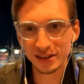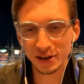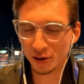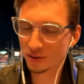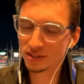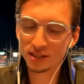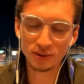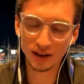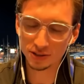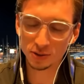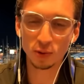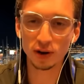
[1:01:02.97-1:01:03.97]
you know,
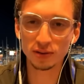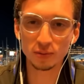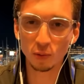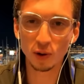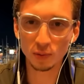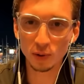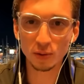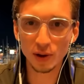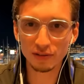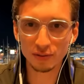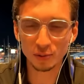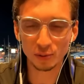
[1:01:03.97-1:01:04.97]
D-backs are one, one win
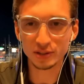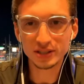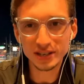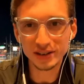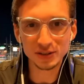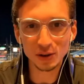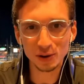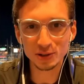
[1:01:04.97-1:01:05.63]
away from the World Series.